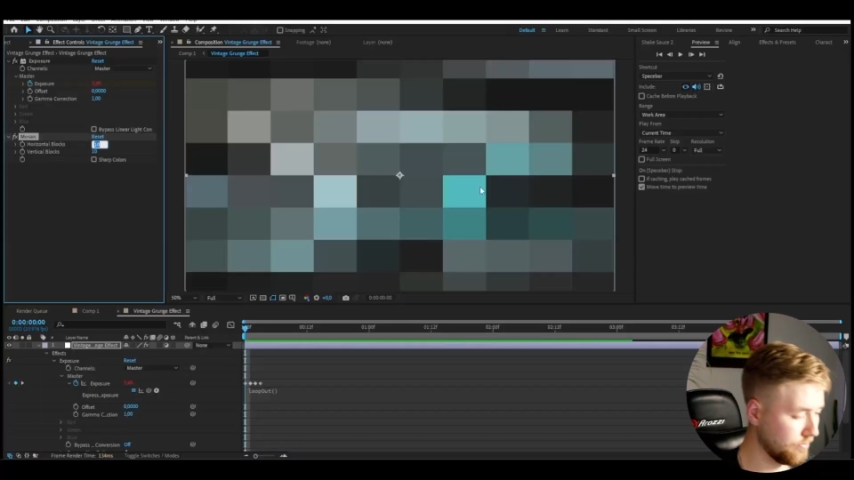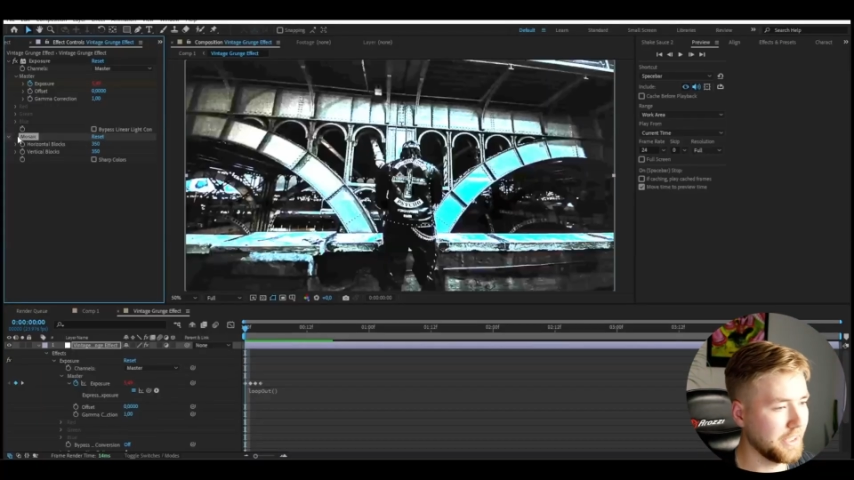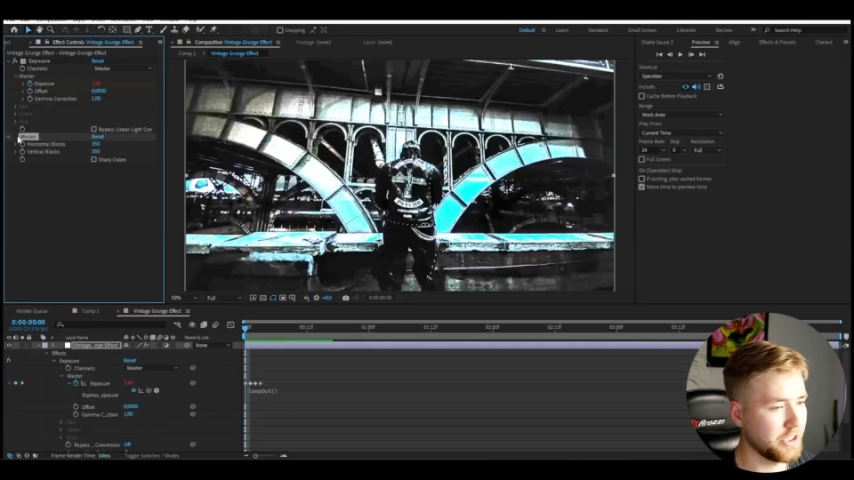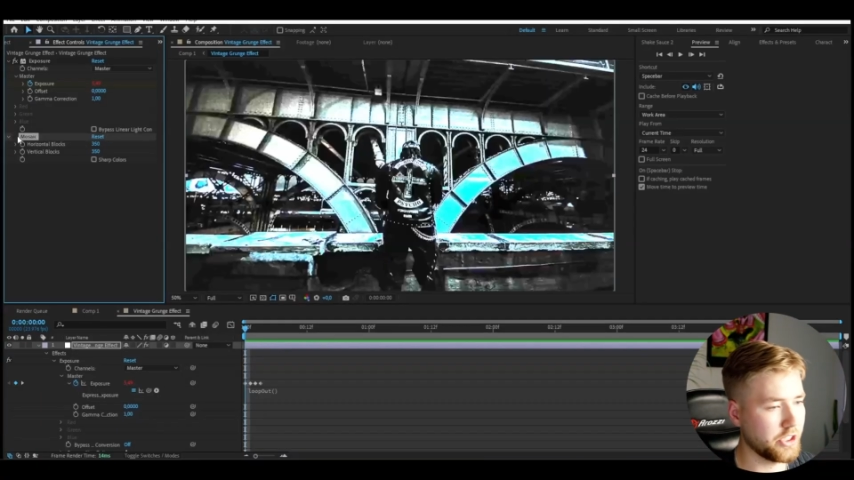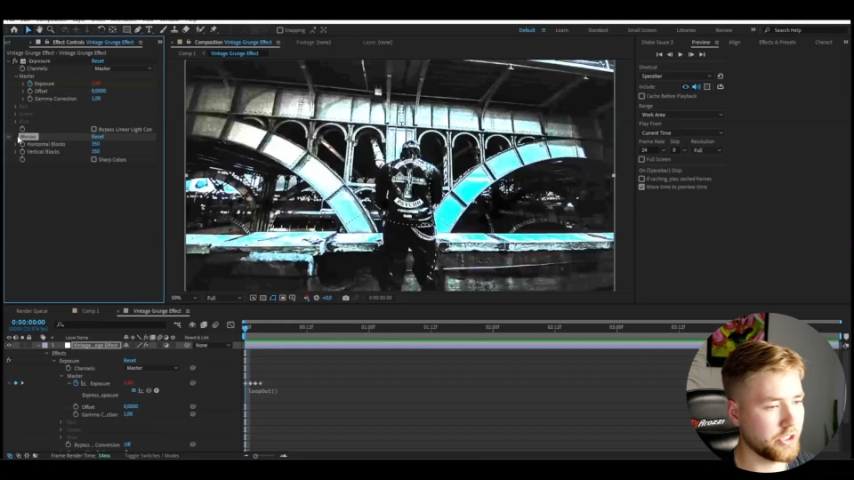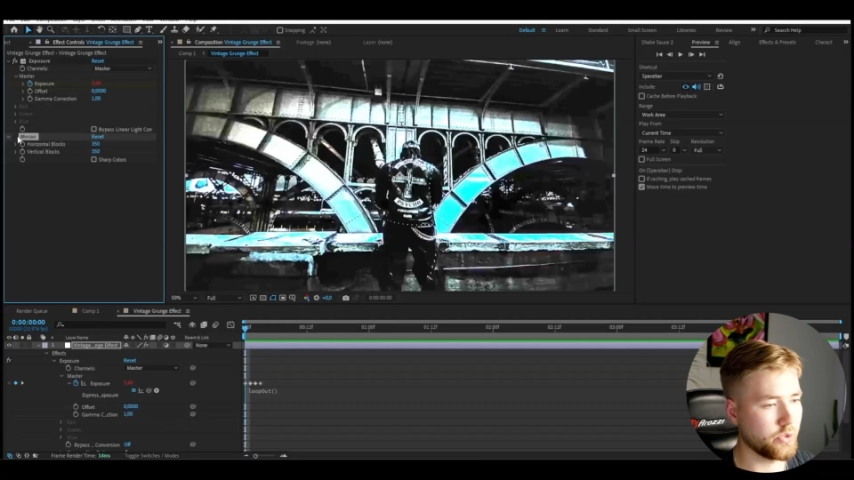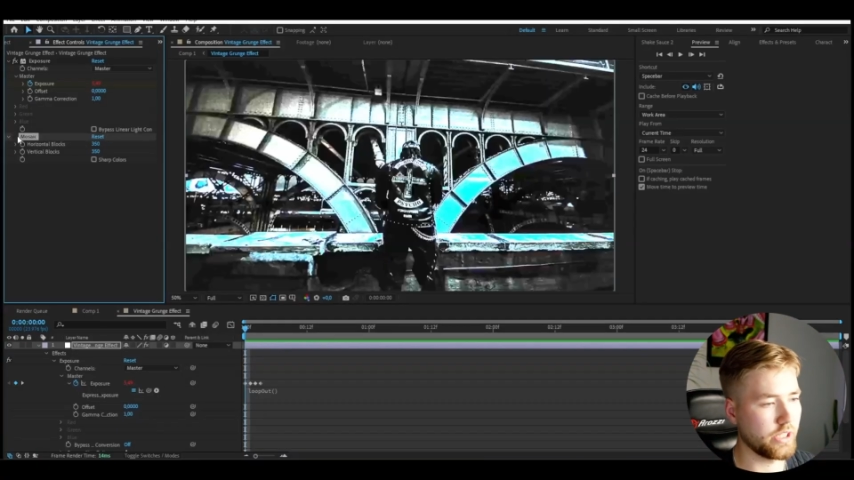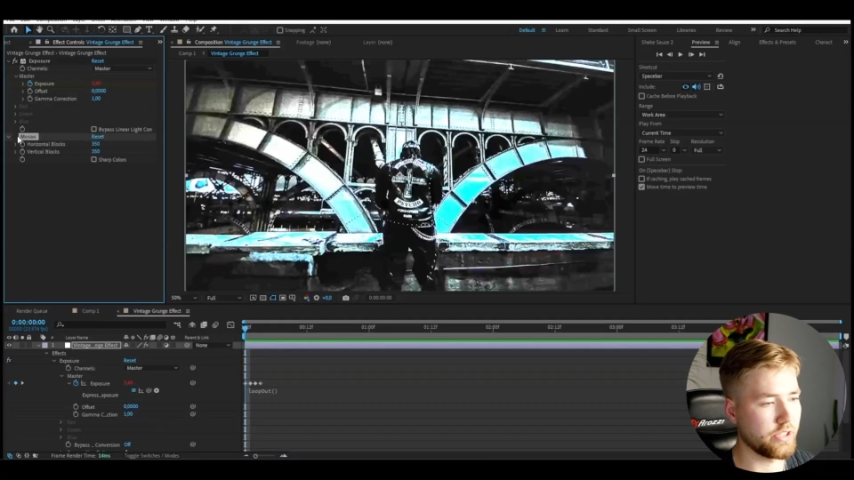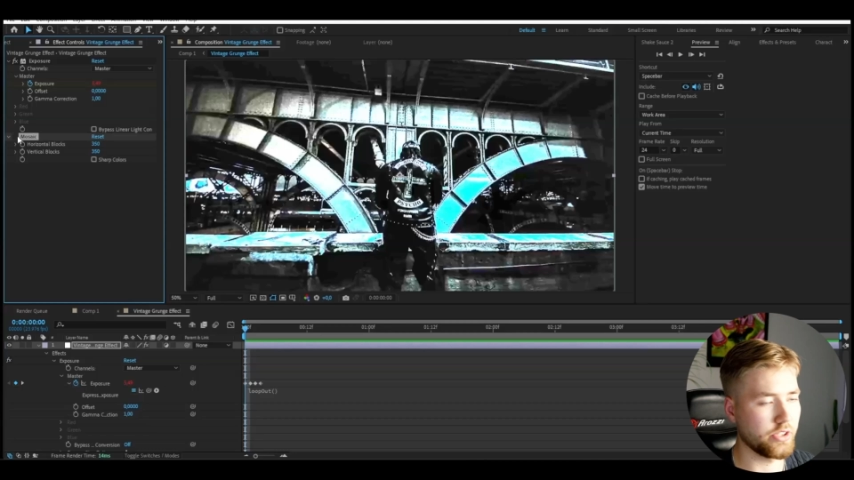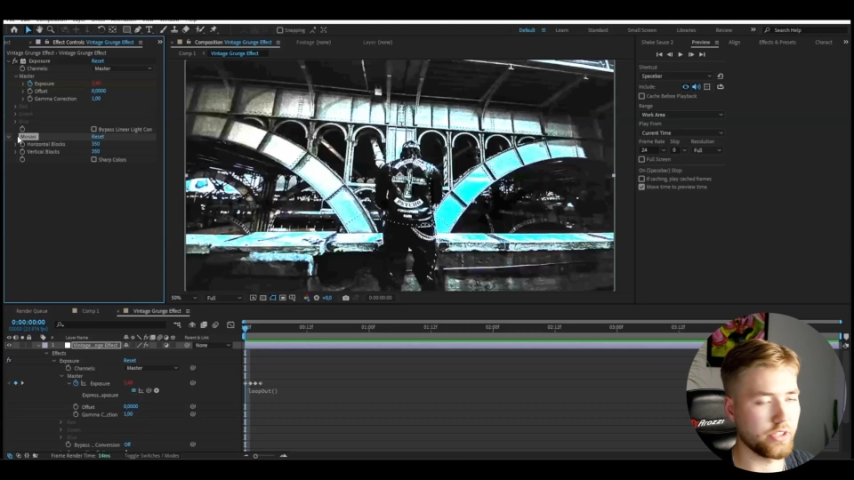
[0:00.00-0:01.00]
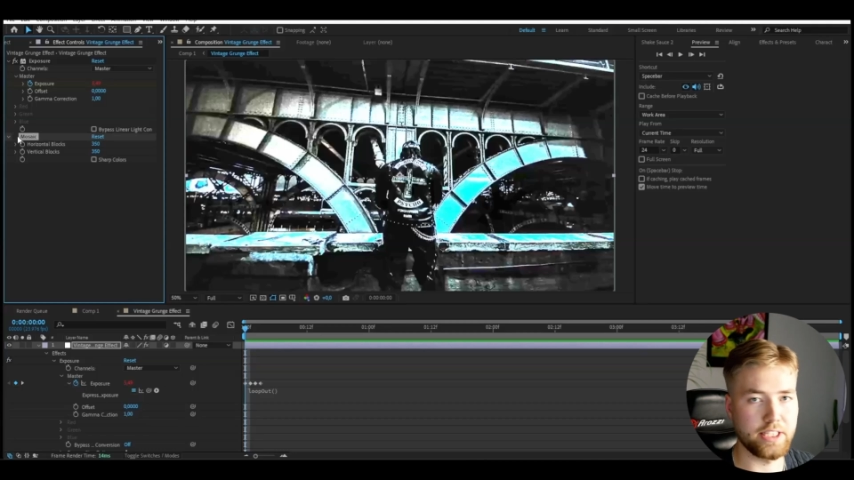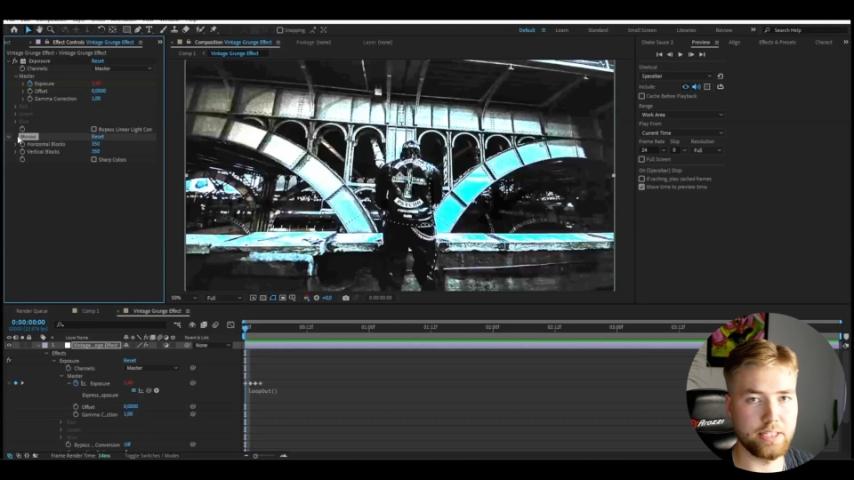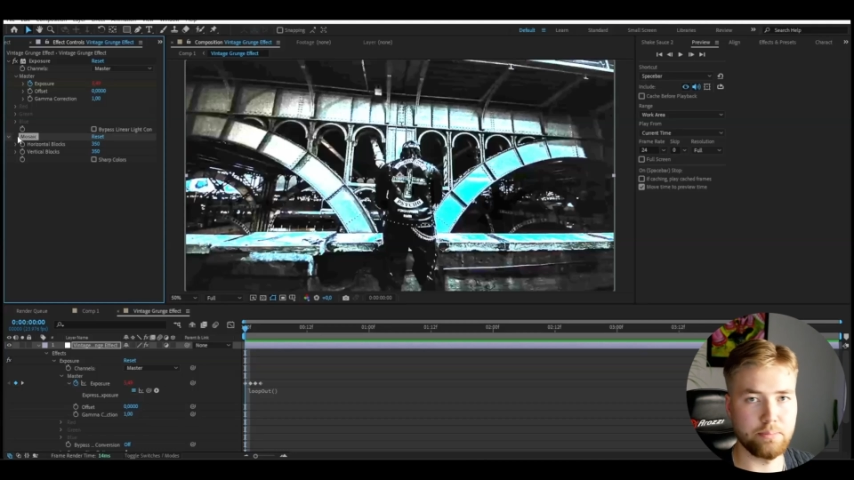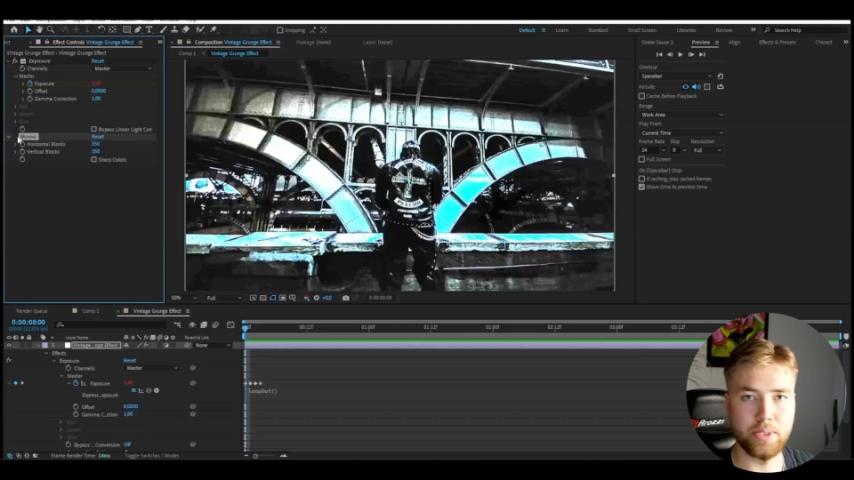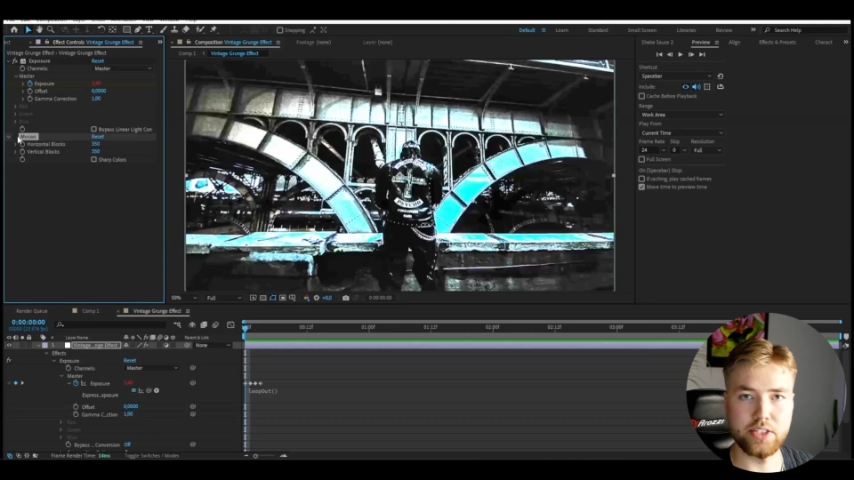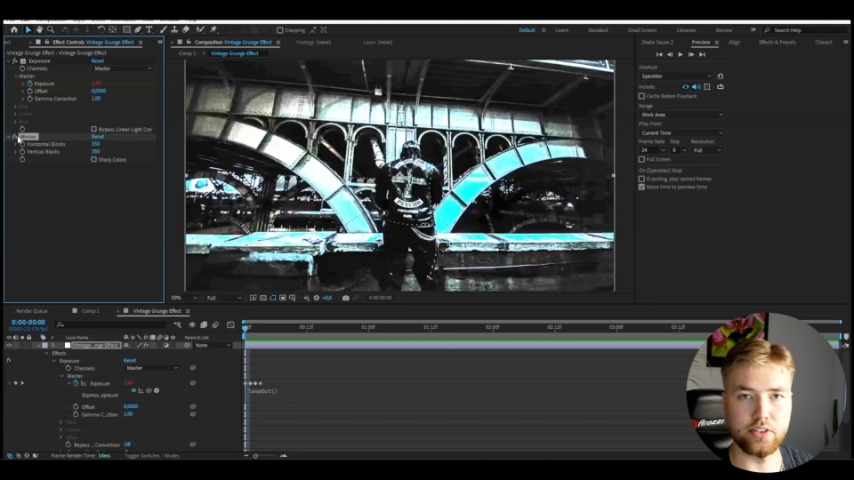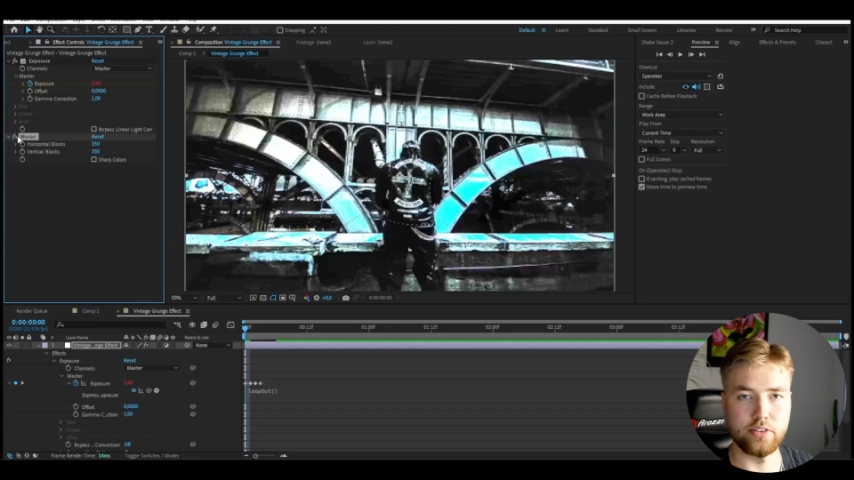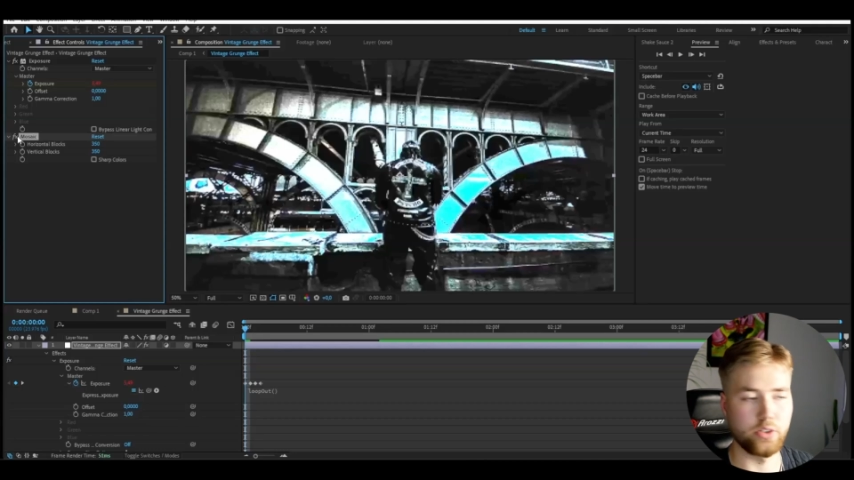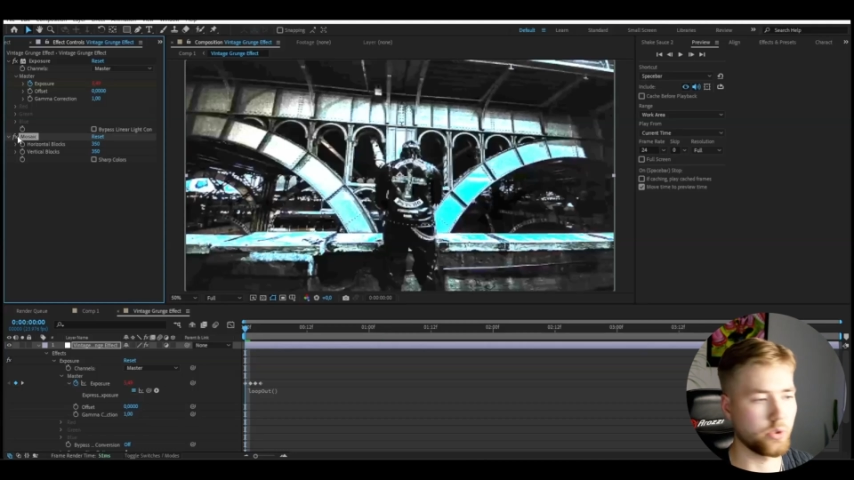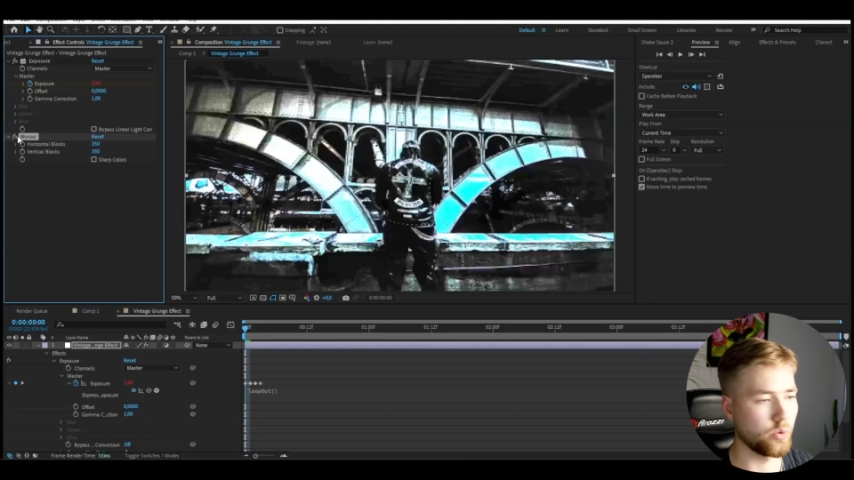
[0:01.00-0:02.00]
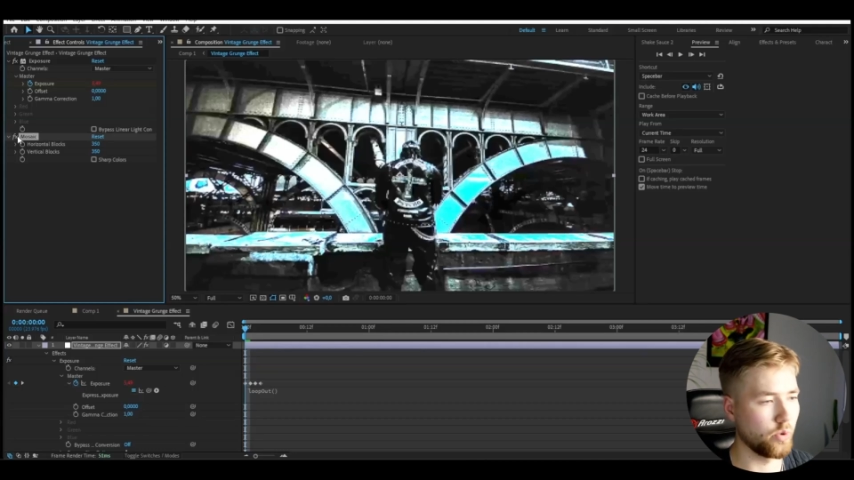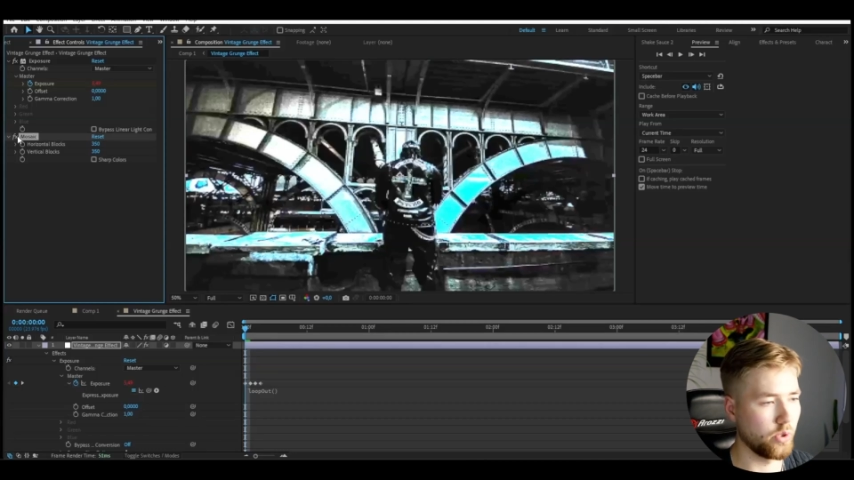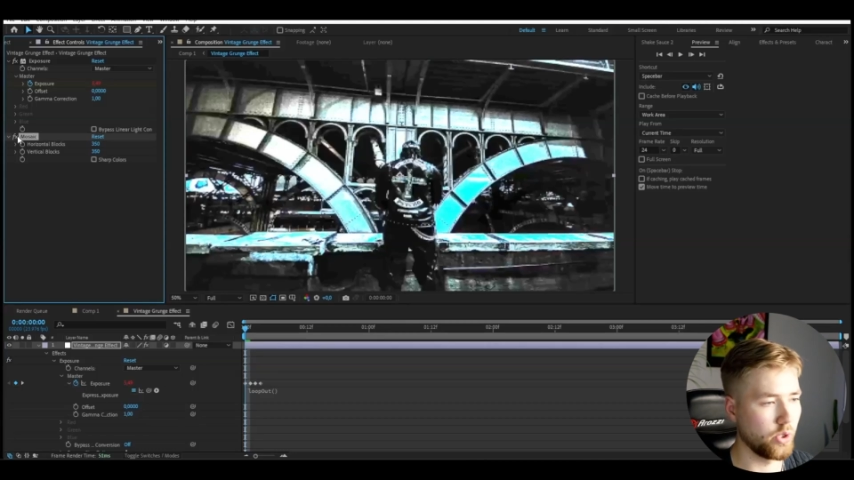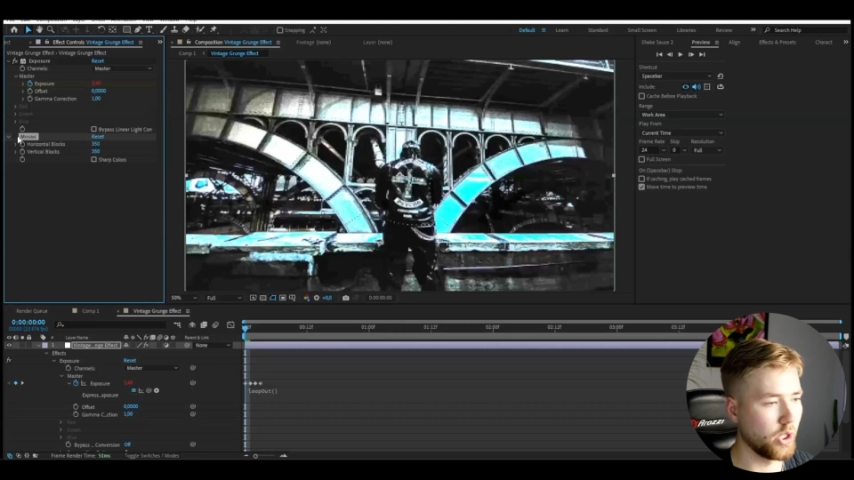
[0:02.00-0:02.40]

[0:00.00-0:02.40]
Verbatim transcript: And this is just to get the pixel look or